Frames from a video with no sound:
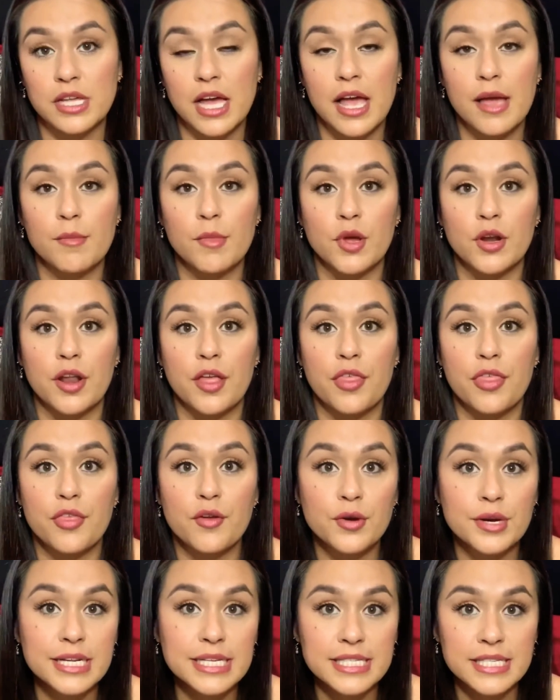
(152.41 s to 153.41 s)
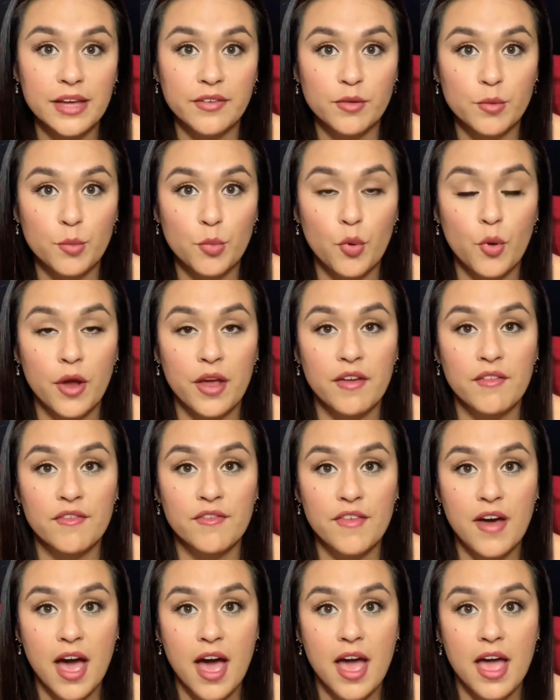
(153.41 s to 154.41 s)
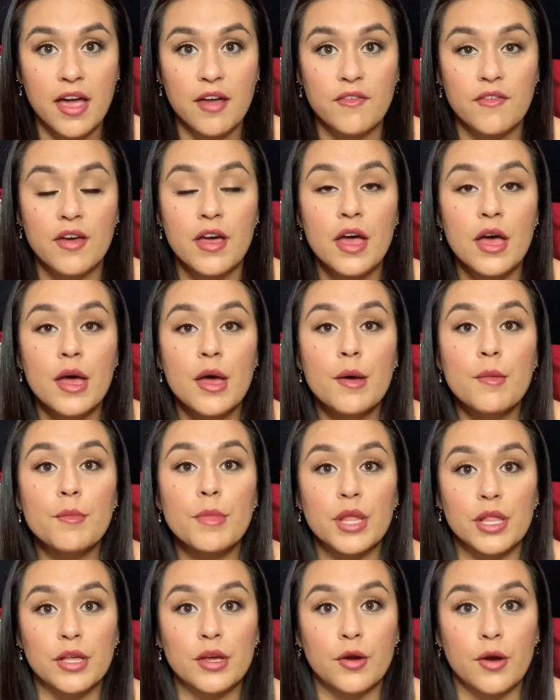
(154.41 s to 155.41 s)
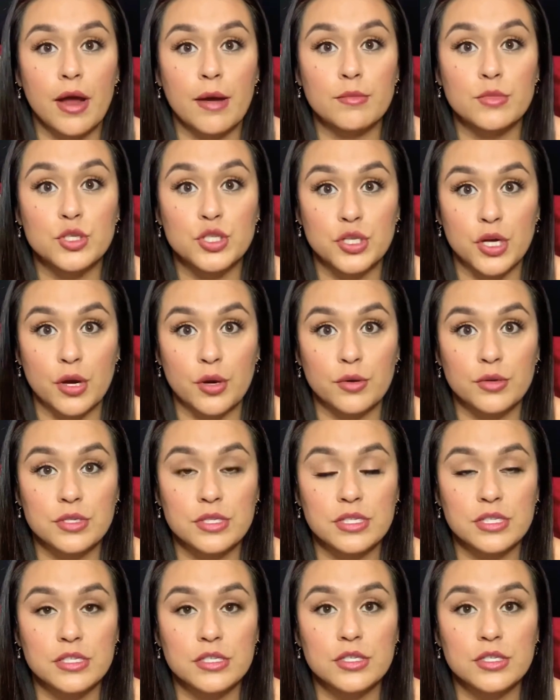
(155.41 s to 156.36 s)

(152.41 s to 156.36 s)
I'm on a 37.5 milligram dose.